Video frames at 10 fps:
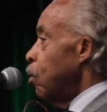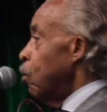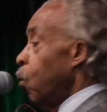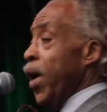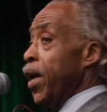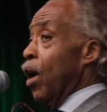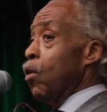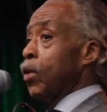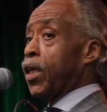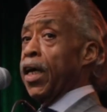We
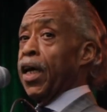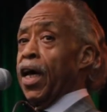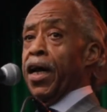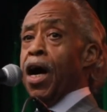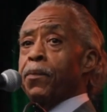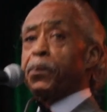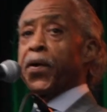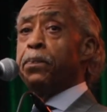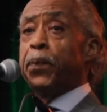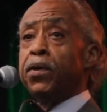don't kill unarmed
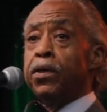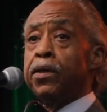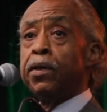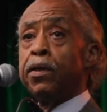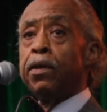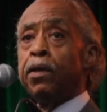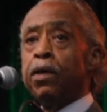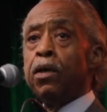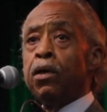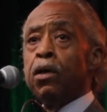people.
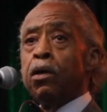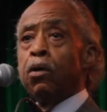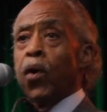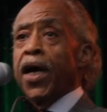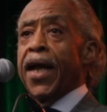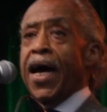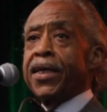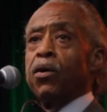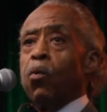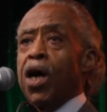We're
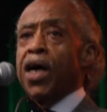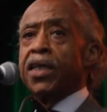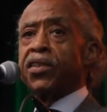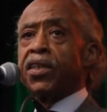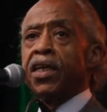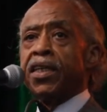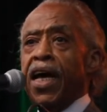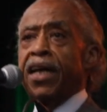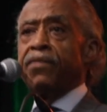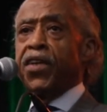not the ones
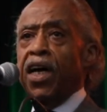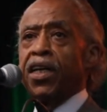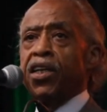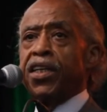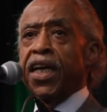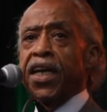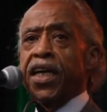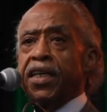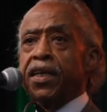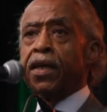that have done the
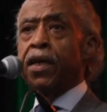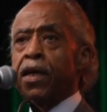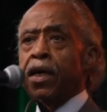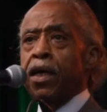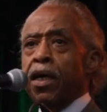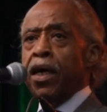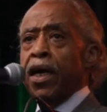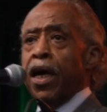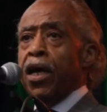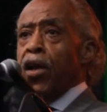deed.
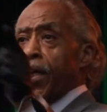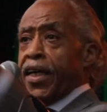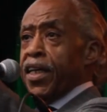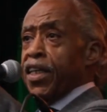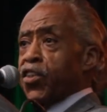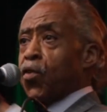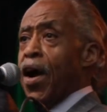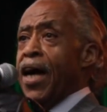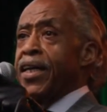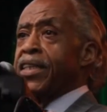Look at this
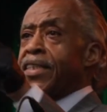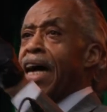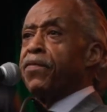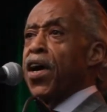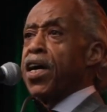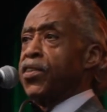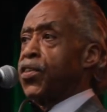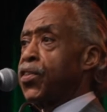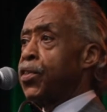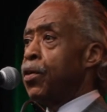crowd, it's
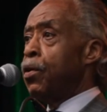diverse.